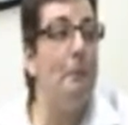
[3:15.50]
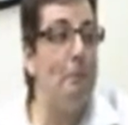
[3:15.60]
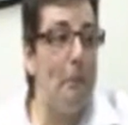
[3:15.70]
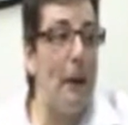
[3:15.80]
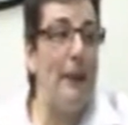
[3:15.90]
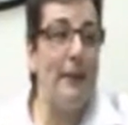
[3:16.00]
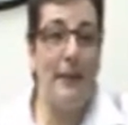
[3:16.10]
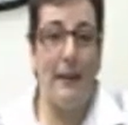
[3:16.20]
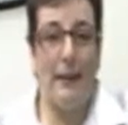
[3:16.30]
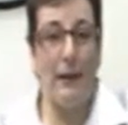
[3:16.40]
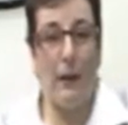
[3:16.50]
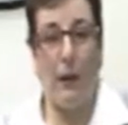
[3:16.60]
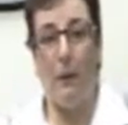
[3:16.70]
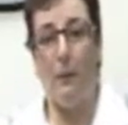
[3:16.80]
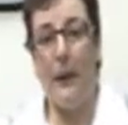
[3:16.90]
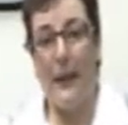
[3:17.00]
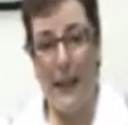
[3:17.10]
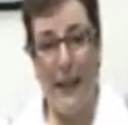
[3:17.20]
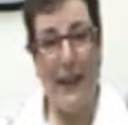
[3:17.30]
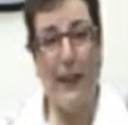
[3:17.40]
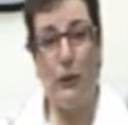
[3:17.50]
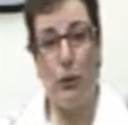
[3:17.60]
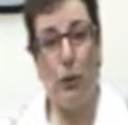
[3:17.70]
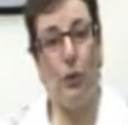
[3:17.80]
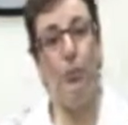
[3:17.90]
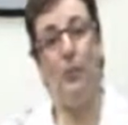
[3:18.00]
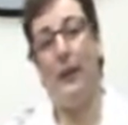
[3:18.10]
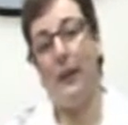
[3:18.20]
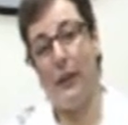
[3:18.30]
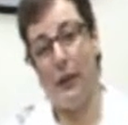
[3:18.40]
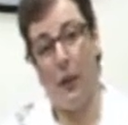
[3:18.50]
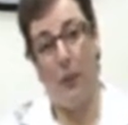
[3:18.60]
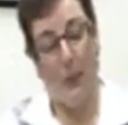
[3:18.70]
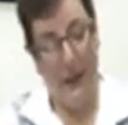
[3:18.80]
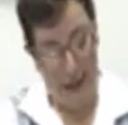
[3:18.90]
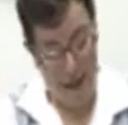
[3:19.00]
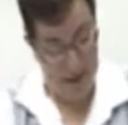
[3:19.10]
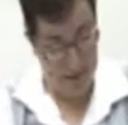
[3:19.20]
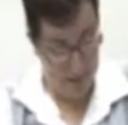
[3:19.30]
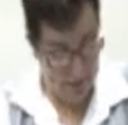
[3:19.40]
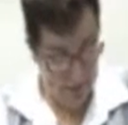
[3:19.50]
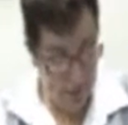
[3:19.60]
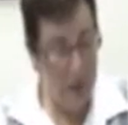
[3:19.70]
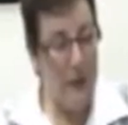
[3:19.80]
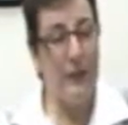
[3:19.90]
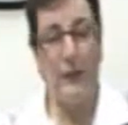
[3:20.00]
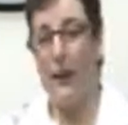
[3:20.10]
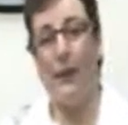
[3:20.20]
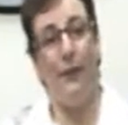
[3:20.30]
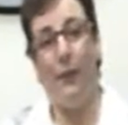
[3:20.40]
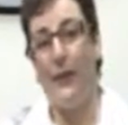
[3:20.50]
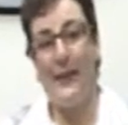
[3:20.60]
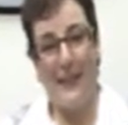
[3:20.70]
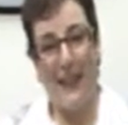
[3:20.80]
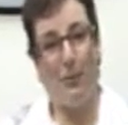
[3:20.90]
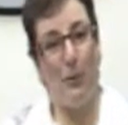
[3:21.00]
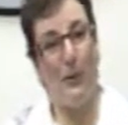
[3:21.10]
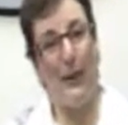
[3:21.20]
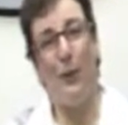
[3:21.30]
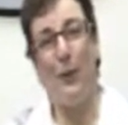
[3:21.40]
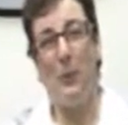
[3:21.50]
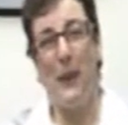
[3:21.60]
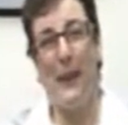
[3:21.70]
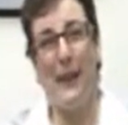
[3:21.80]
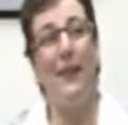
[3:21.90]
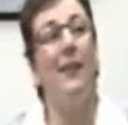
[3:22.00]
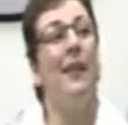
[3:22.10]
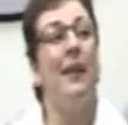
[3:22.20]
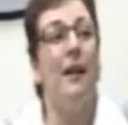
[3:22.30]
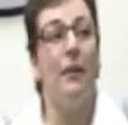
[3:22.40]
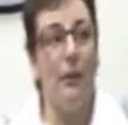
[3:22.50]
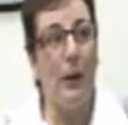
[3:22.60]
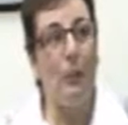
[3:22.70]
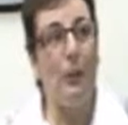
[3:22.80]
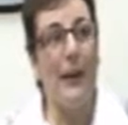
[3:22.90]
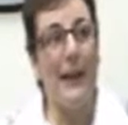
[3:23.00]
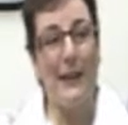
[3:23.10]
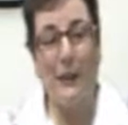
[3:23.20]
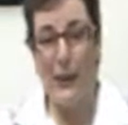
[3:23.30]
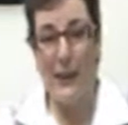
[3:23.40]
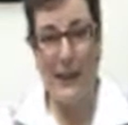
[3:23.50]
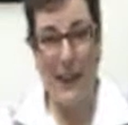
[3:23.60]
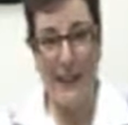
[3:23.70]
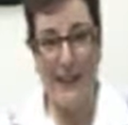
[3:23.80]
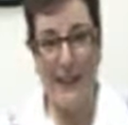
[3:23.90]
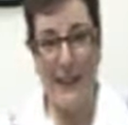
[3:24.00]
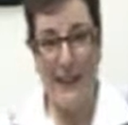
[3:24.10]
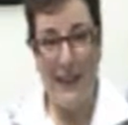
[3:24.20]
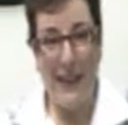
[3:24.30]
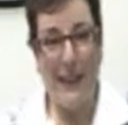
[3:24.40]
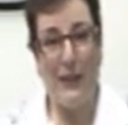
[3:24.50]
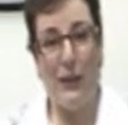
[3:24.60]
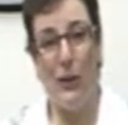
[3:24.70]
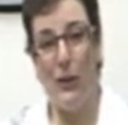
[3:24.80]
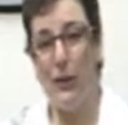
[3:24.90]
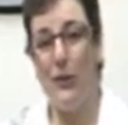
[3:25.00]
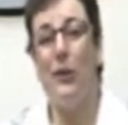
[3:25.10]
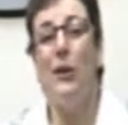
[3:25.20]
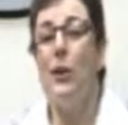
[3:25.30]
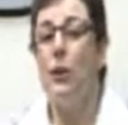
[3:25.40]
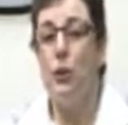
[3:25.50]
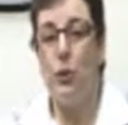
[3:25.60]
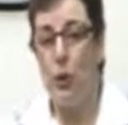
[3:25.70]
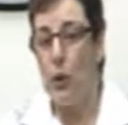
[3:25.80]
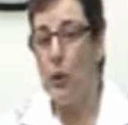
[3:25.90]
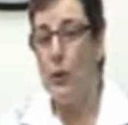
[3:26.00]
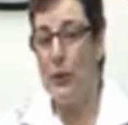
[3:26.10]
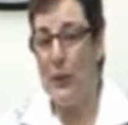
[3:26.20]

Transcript: month, comma, year to month, comma, year. So for example, that would be February 2010 to June